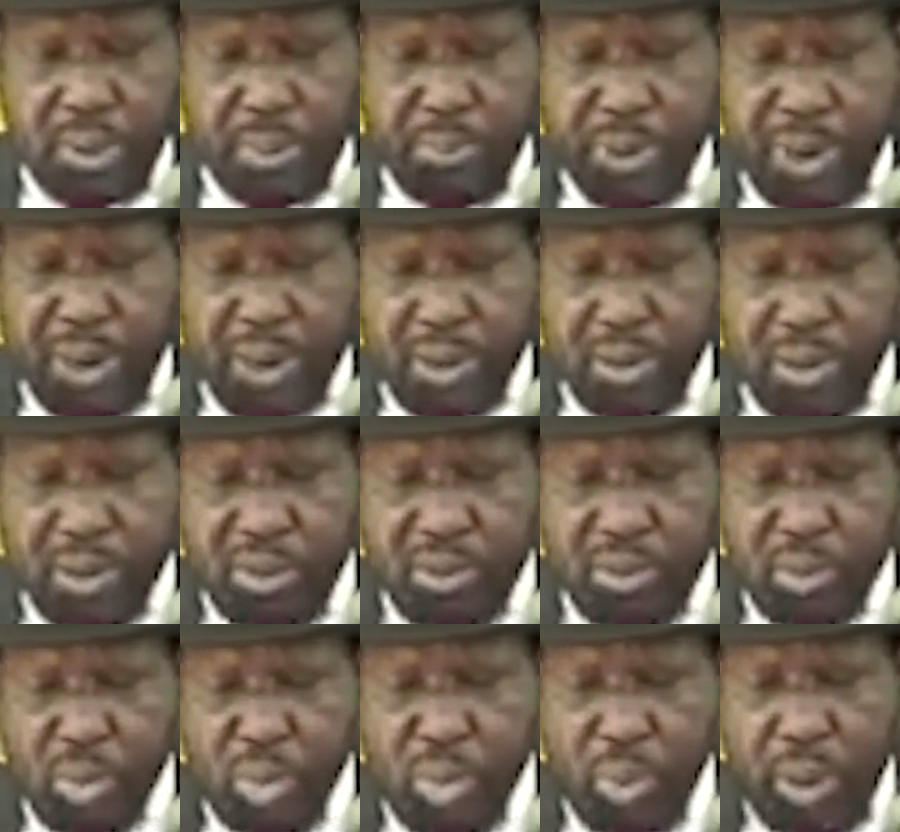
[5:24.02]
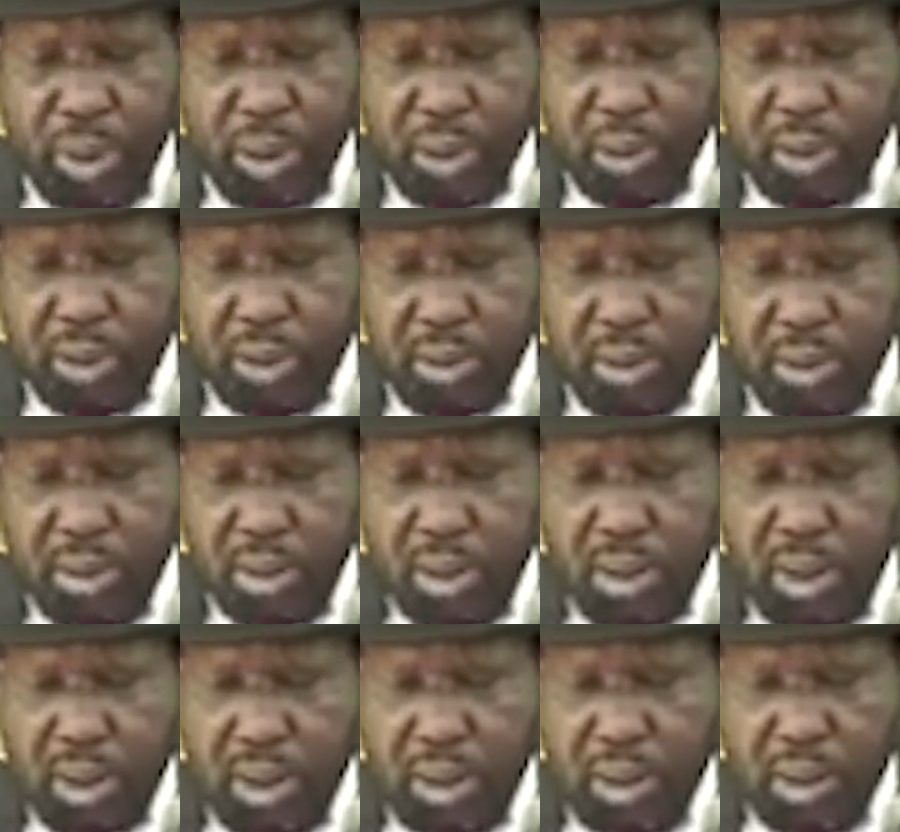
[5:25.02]
the parties to work
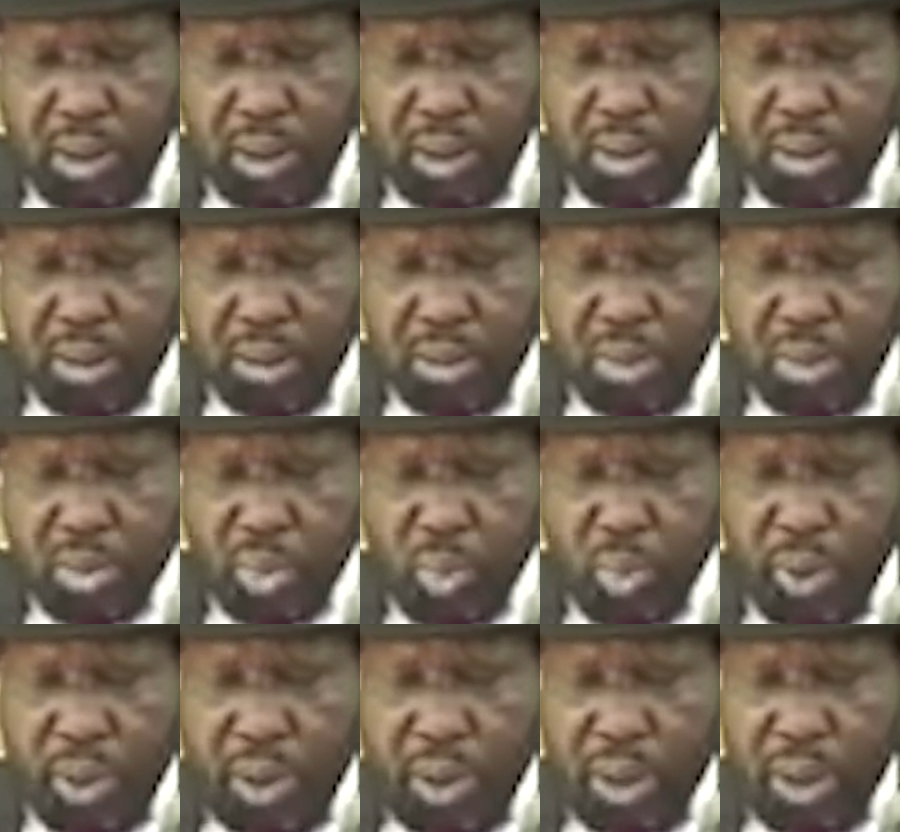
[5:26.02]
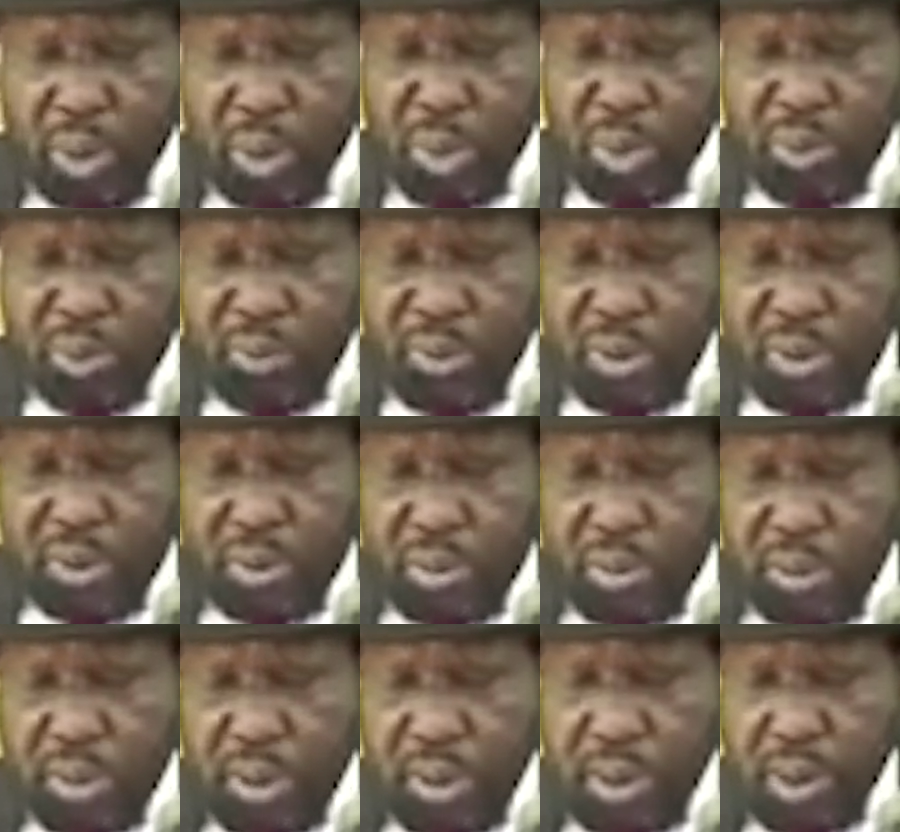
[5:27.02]
to work out
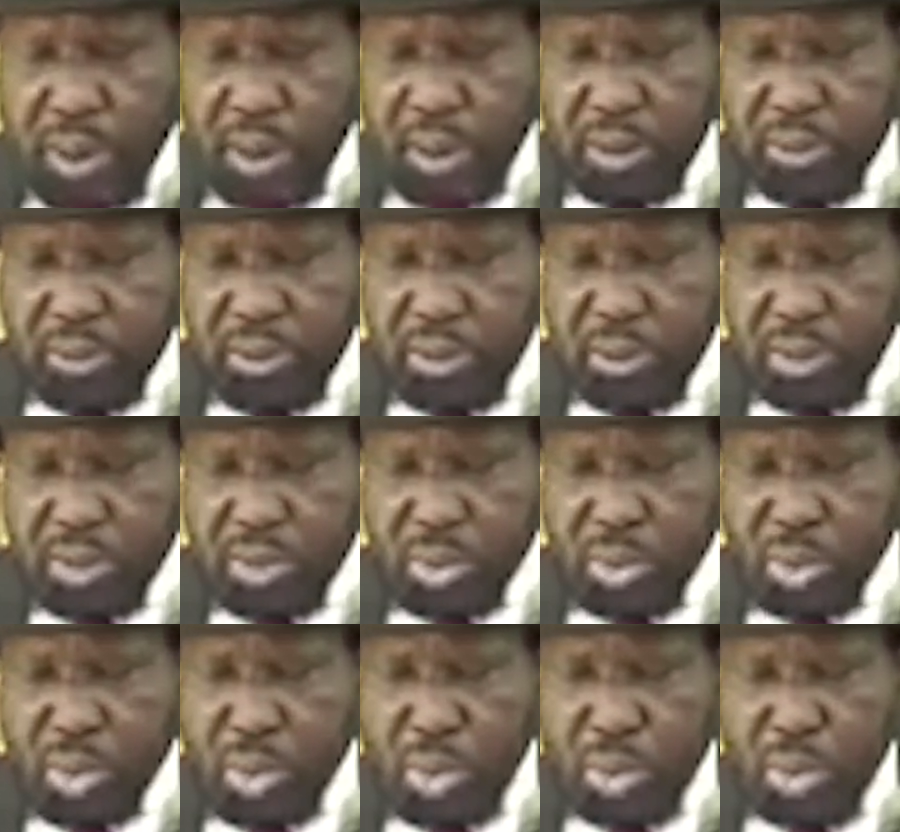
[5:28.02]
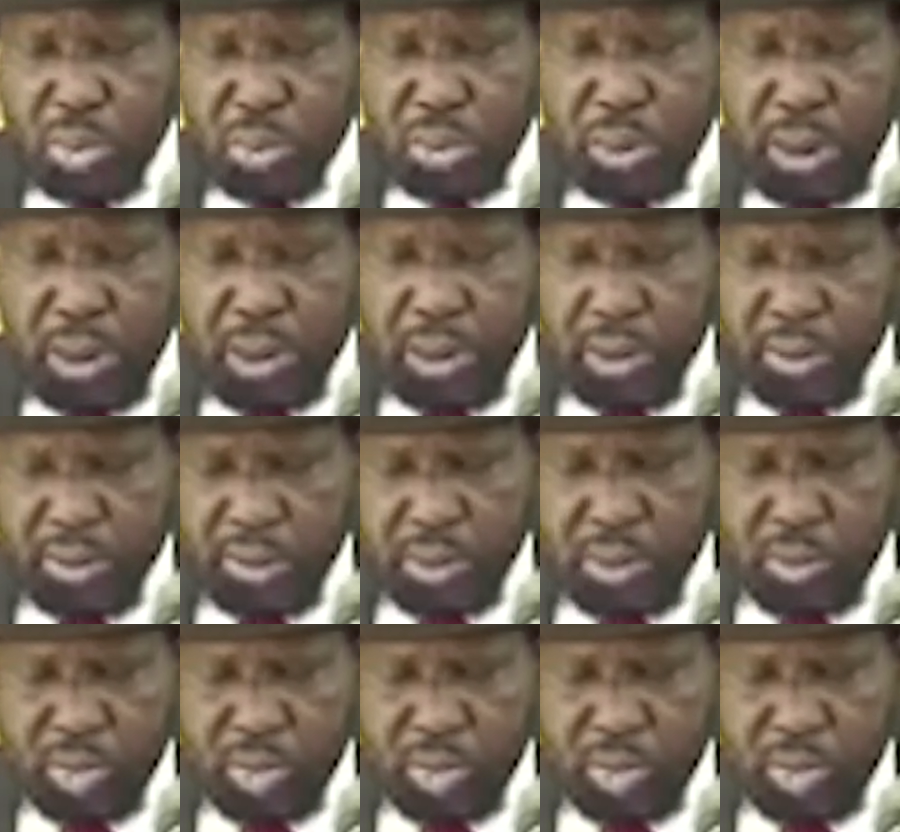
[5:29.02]
these areas through di